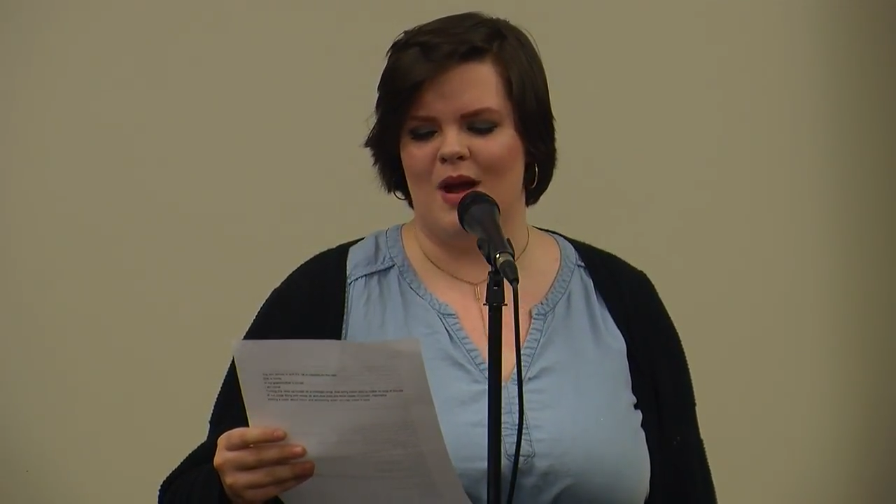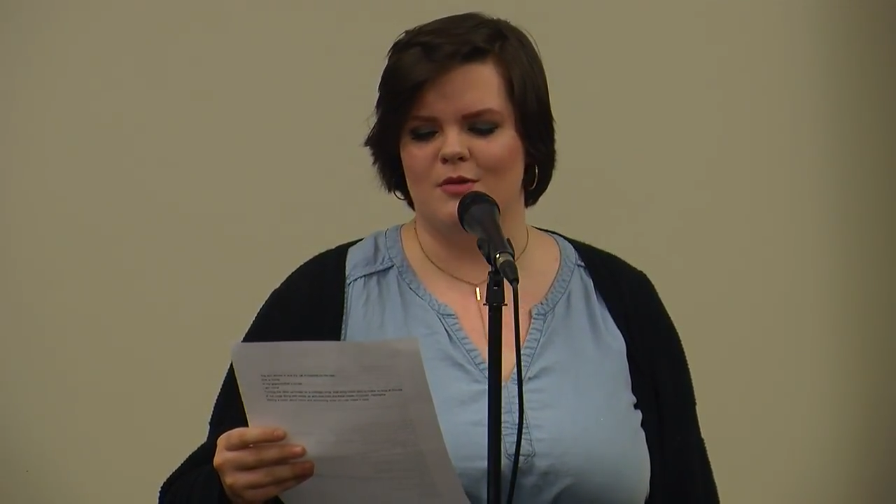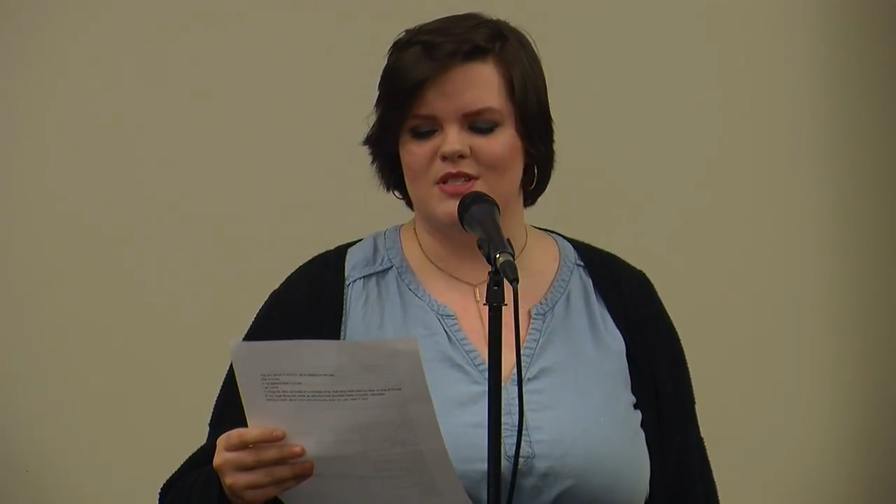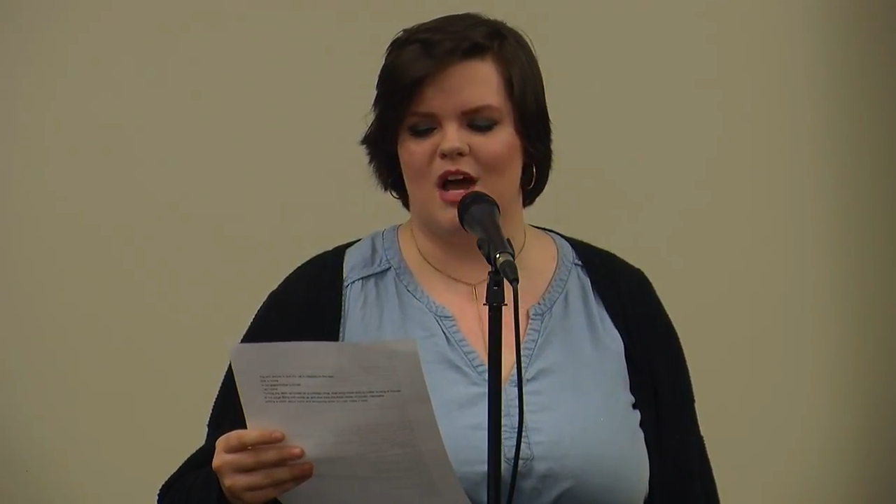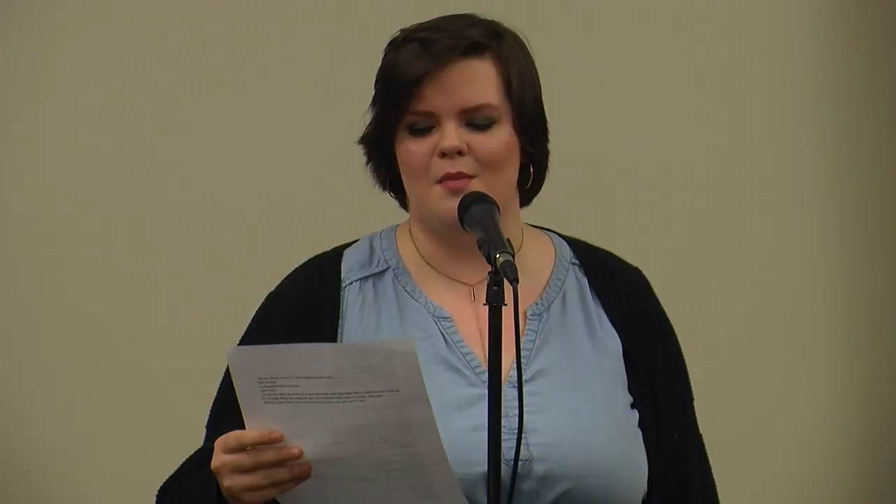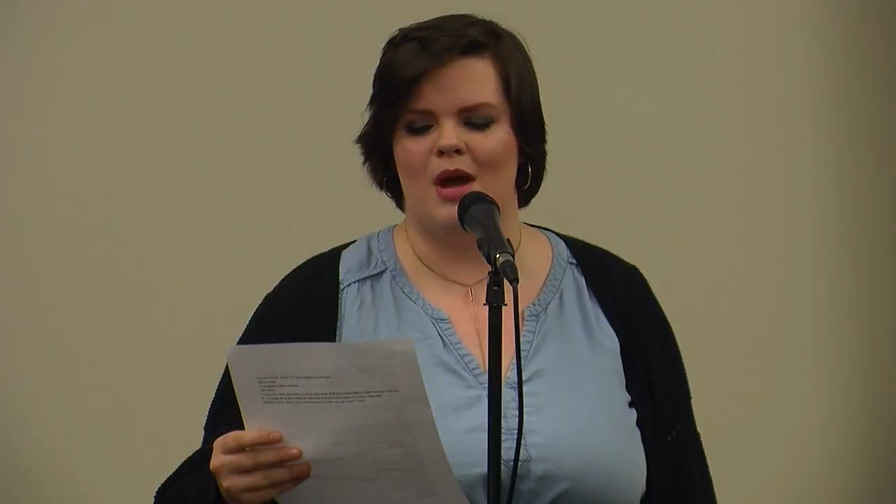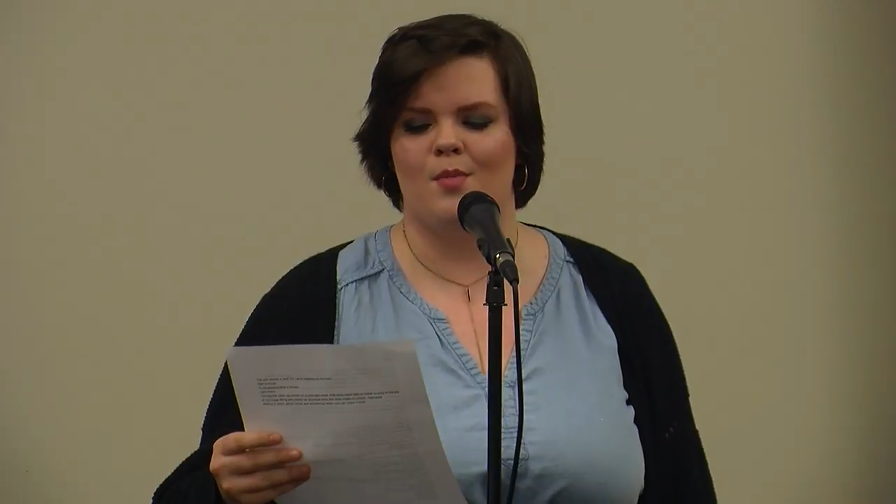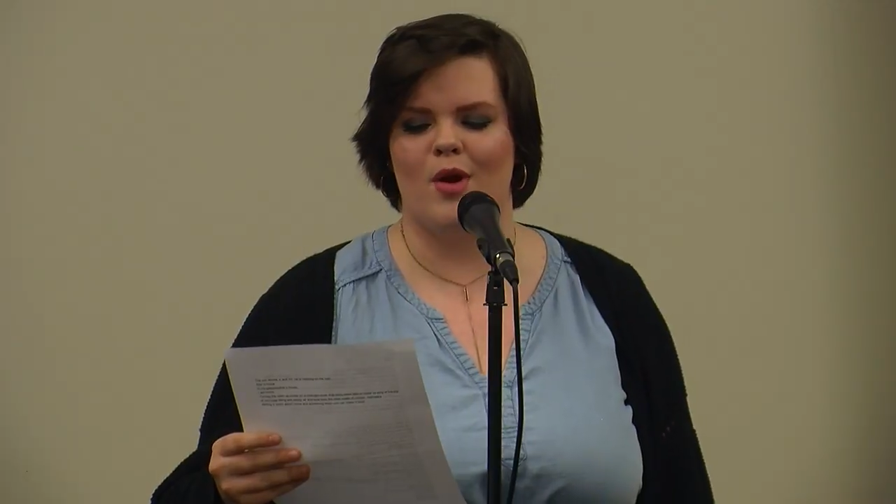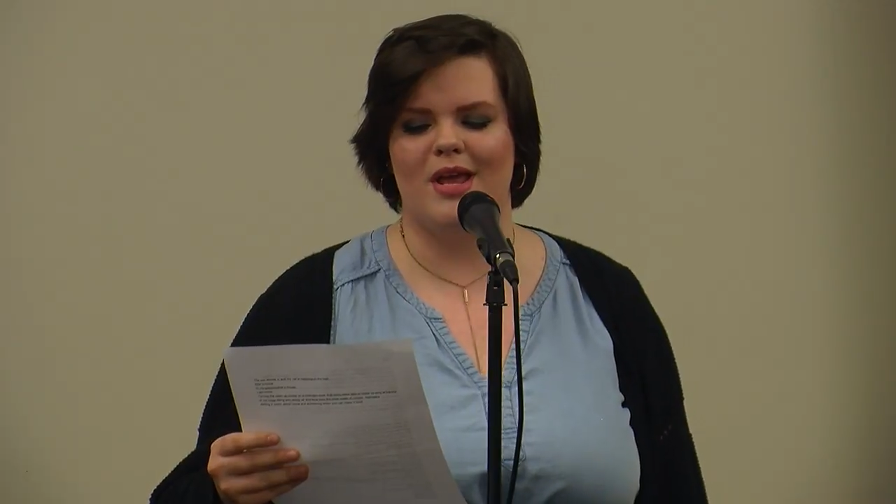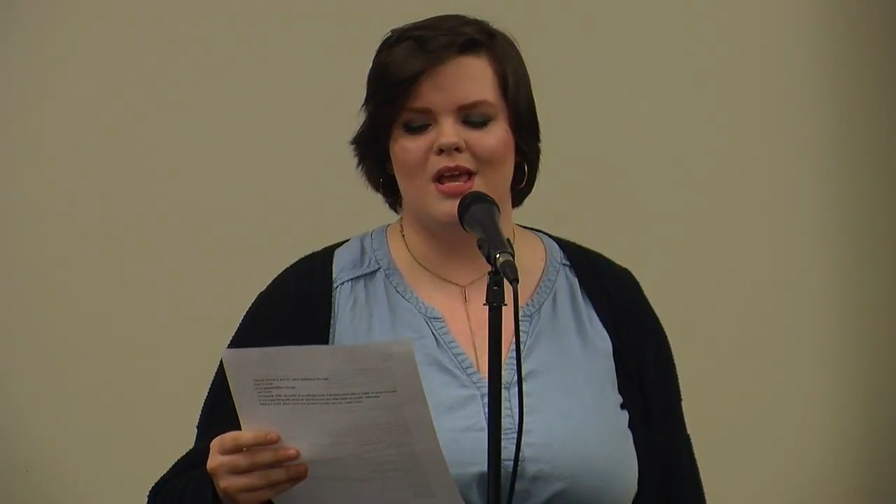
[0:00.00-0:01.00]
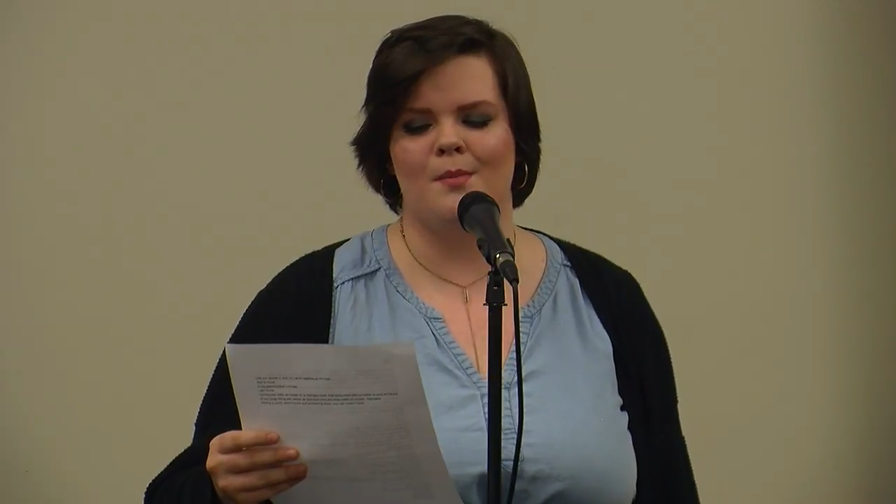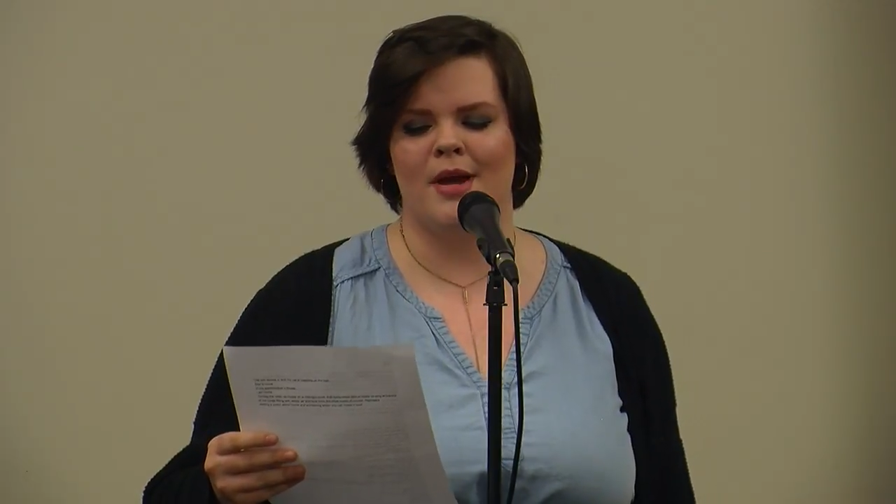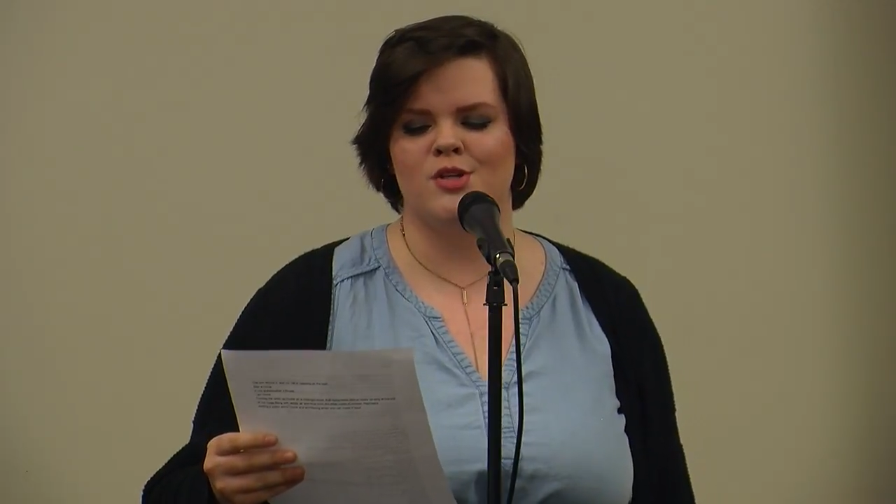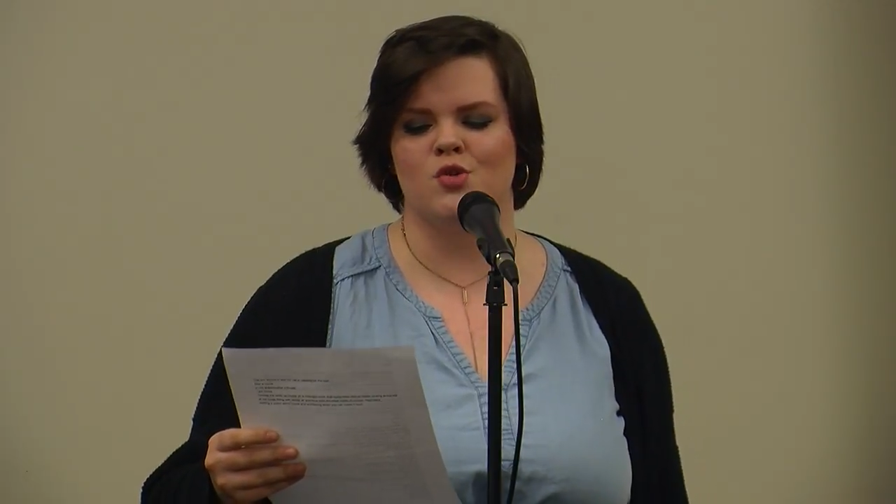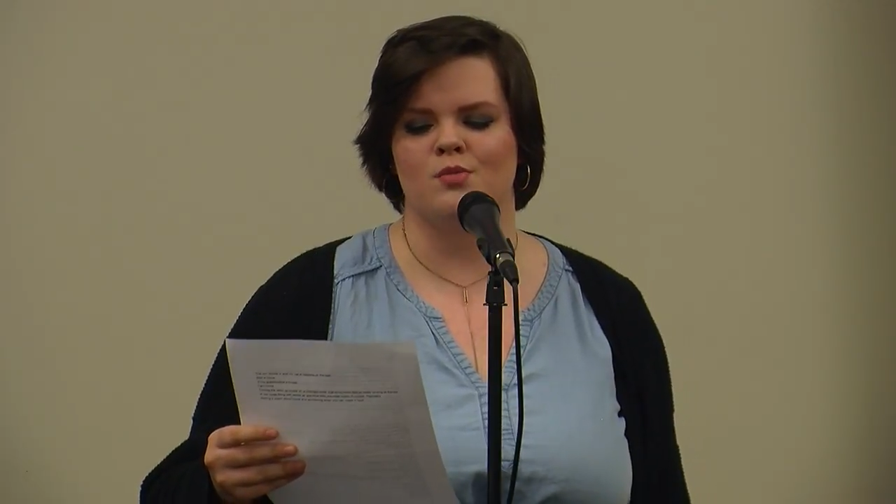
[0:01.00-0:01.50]
outside my breaking
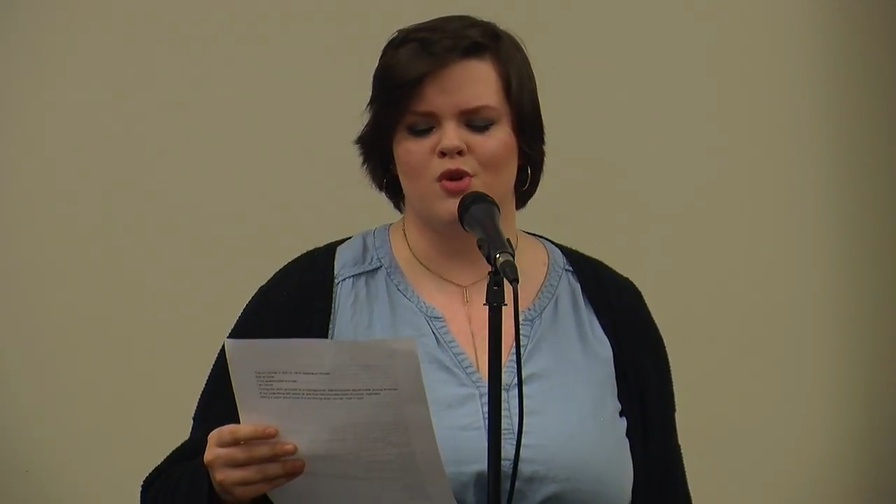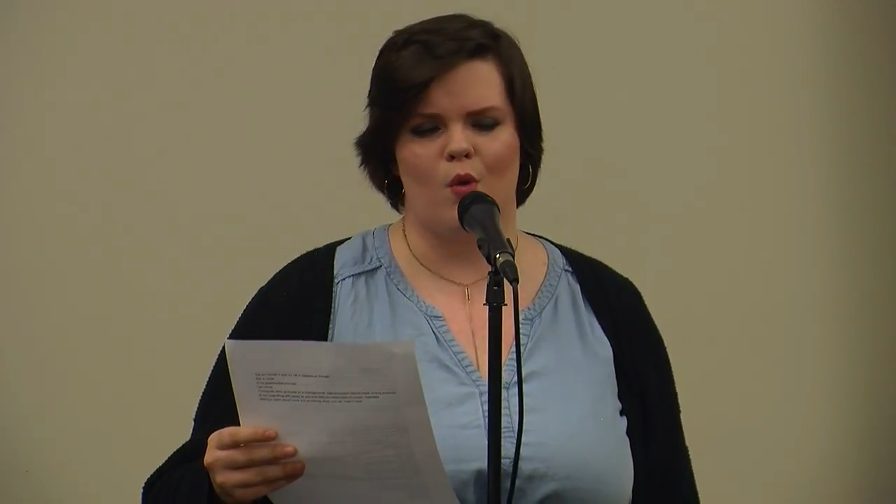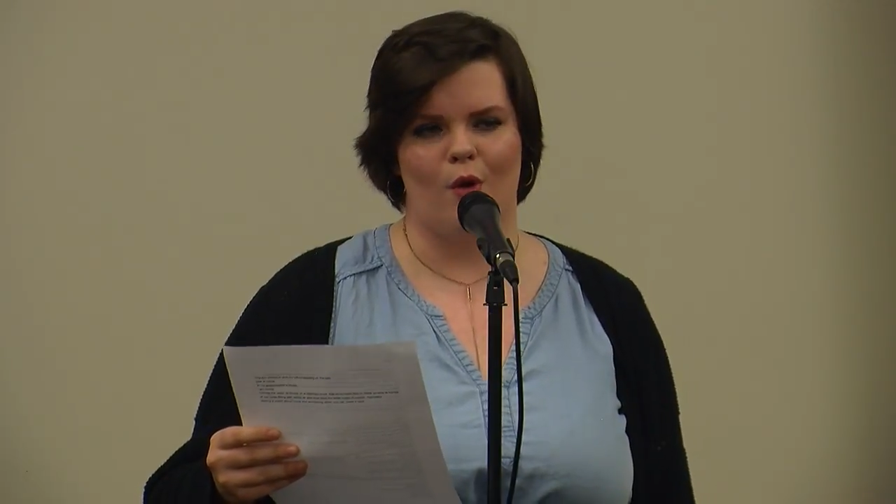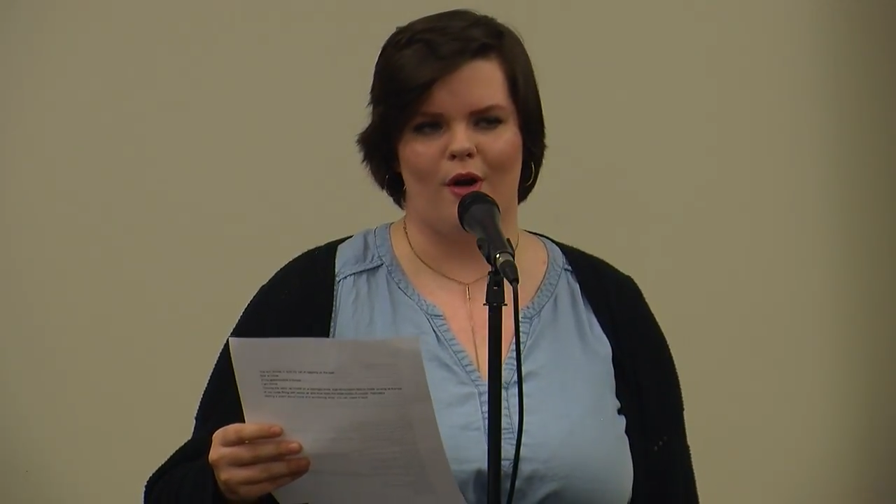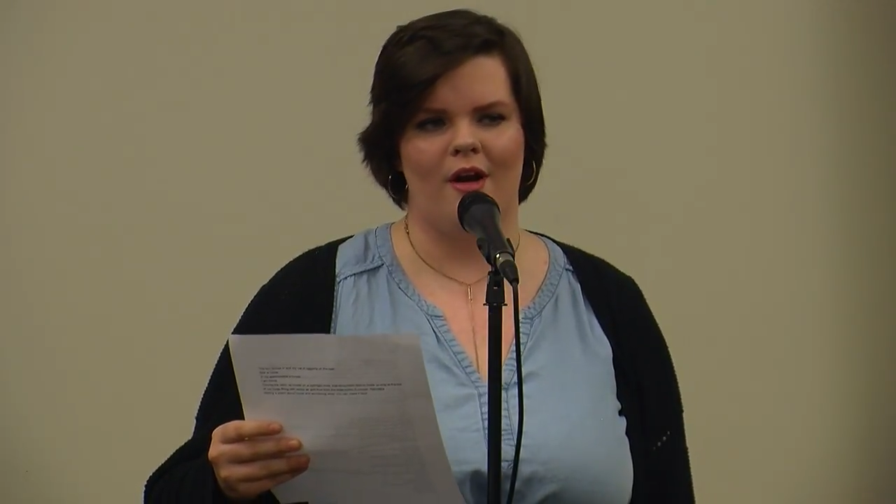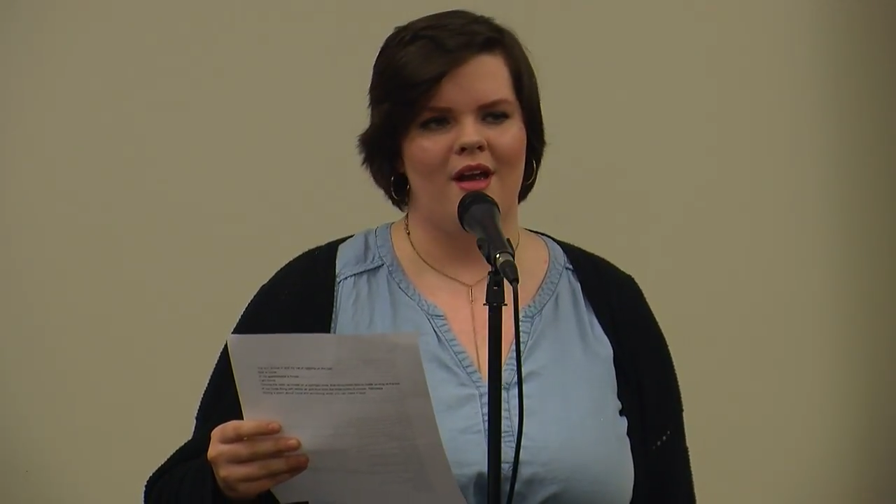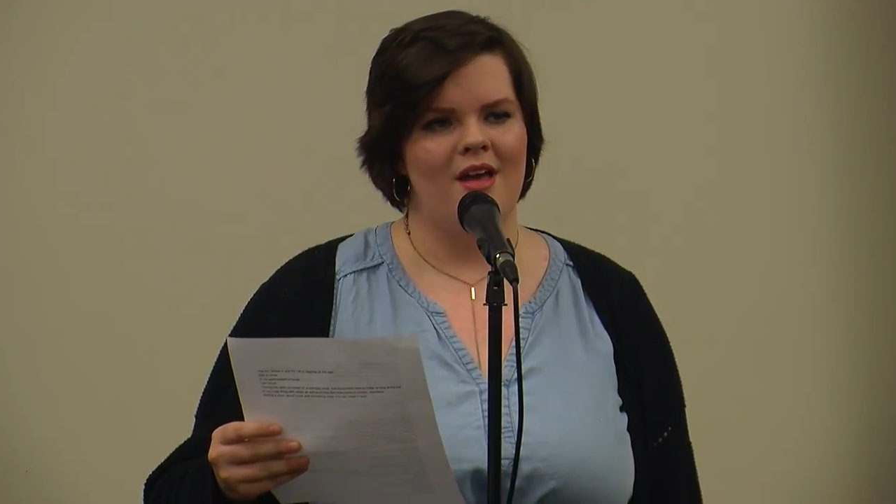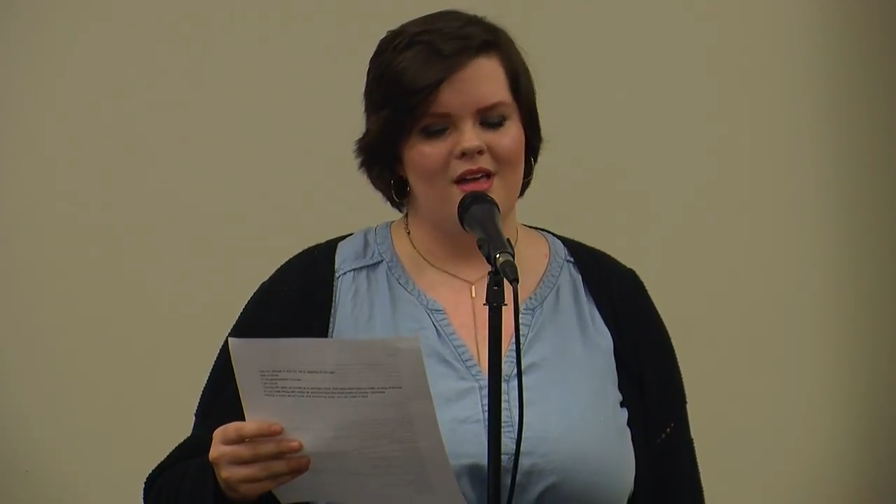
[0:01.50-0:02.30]
bedroom door.